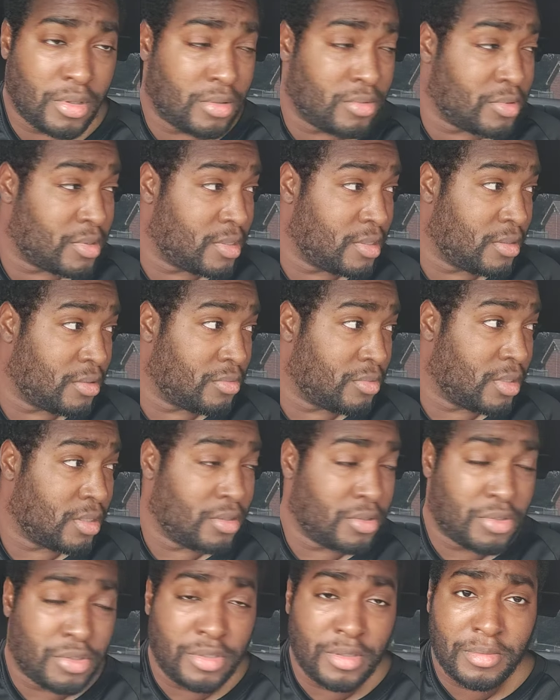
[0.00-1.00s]
I don't see no
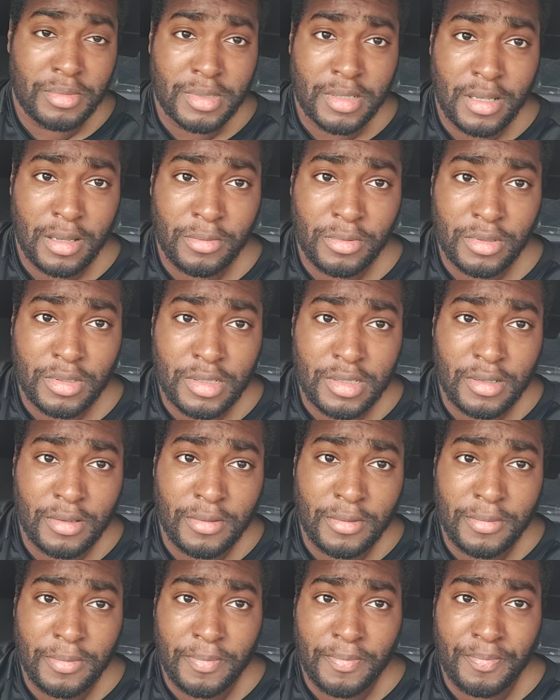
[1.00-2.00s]
dealerships coming,
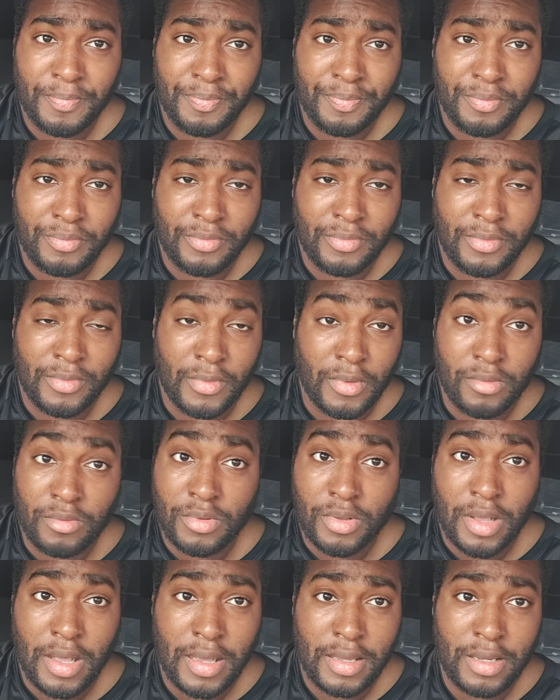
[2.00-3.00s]
so I don't
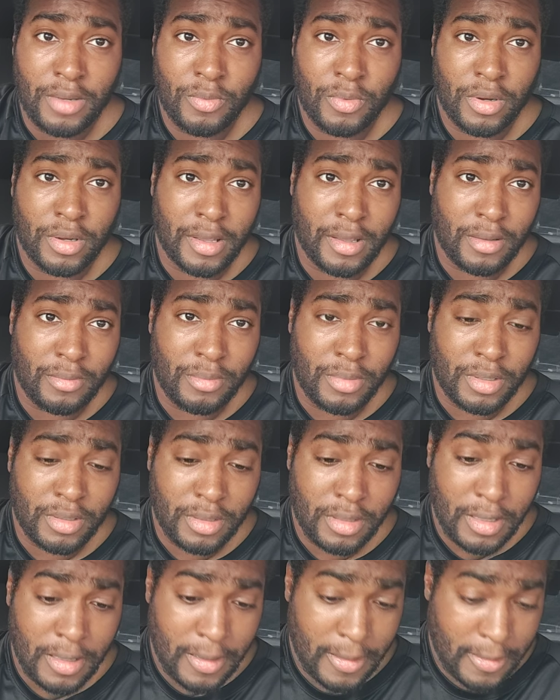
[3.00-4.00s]
know how that work out. But